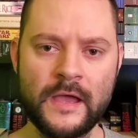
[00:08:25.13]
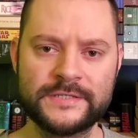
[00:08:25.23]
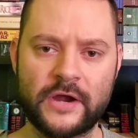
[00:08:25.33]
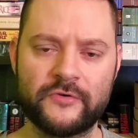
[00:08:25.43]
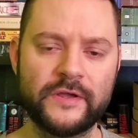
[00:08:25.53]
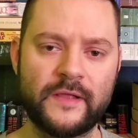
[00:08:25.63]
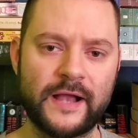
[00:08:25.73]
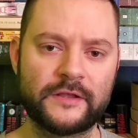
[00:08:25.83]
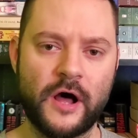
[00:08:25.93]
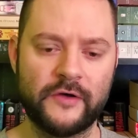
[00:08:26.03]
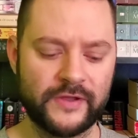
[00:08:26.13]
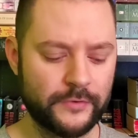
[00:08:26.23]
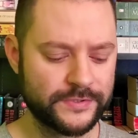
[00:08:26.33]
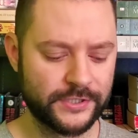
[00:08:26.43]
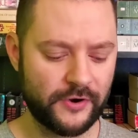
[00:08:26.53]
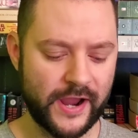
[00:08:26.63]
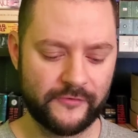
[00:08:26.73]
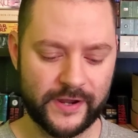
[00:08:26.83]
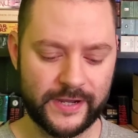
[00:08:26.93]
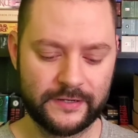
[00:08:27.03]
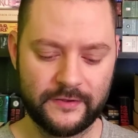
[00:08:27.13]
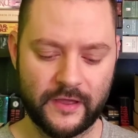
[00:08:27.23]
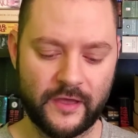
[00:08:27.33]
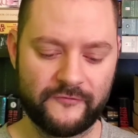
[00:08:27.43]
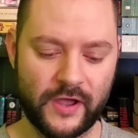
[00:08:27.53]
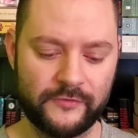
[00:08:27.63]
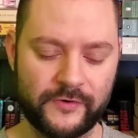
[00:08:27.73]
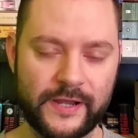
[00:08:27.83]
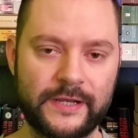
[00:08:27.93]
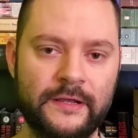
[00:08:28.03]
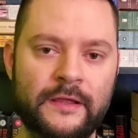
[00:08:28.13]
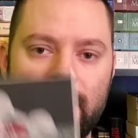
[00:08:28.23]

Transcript: So I really liked all of it. It was a great read, a fun read.